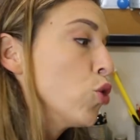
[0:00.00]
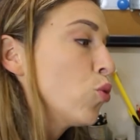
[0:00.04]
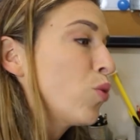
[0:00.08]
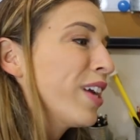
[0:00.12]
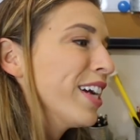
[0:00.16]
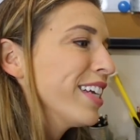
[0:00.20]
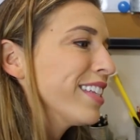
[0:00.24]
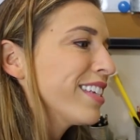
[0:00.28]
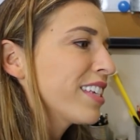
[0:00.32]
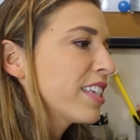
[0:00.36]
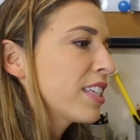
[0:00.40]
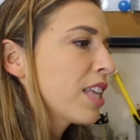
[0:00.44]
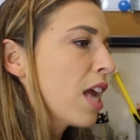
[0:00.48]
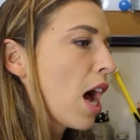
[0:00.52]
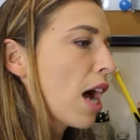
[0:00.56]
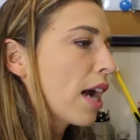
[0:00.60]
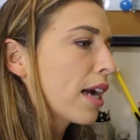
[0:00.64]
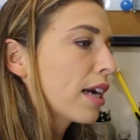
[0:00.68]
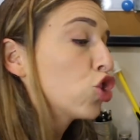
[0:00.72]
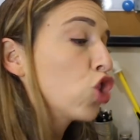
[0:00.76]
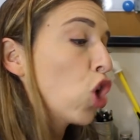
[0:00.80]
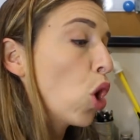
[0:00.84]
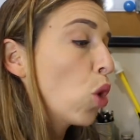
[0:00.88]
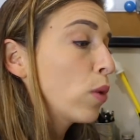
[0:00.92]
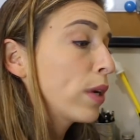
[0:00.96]
get
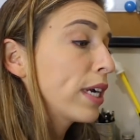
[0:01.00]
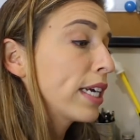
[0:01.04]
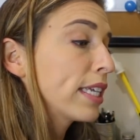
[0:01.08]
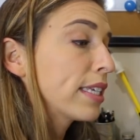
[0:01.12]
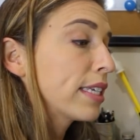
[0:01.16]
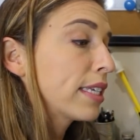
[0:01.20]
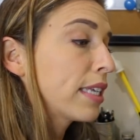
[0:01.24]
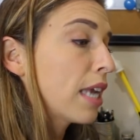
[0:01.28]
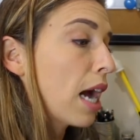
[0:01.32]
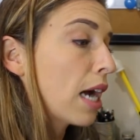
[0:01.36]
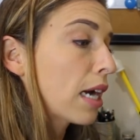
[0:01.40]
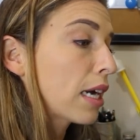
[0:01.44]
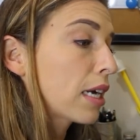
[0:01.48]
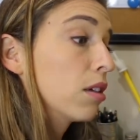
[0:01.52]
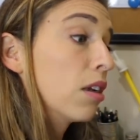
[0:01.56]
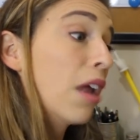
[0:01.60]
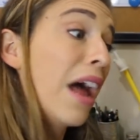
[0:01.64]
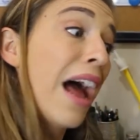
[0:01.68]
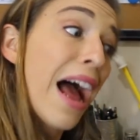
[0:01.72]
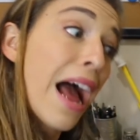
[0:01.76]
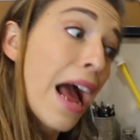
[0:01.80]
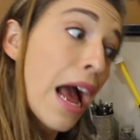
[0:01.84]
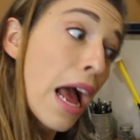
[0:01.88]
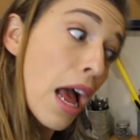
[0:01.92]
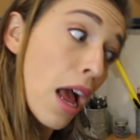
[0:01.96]
stuck. Don't get stuck.
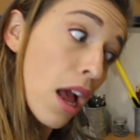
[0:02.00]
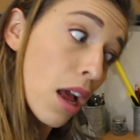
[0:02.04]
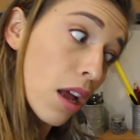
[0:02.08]
Ah,